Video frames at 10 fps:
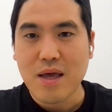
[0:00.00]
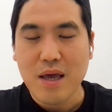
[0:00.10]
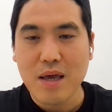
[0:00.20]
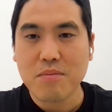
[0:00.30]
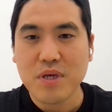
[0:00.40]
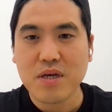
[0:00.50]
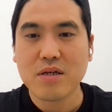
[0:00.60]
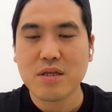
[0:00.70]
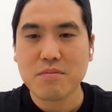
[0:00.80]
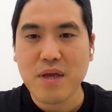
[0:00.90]
And
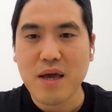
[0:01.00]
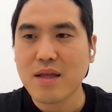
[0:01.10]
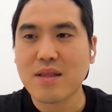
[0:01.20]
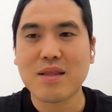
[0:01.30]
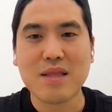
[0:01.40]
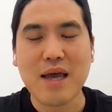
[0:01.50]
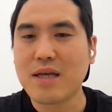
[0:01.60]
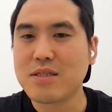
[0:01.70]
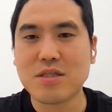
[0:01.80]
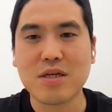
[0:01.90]
because of that,
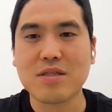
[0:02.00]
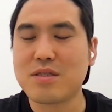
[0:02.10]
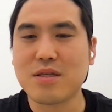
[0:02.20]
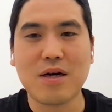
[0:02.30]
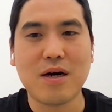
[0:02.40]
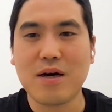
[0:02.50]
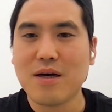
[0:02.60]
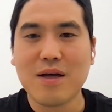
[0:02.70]
that just uh,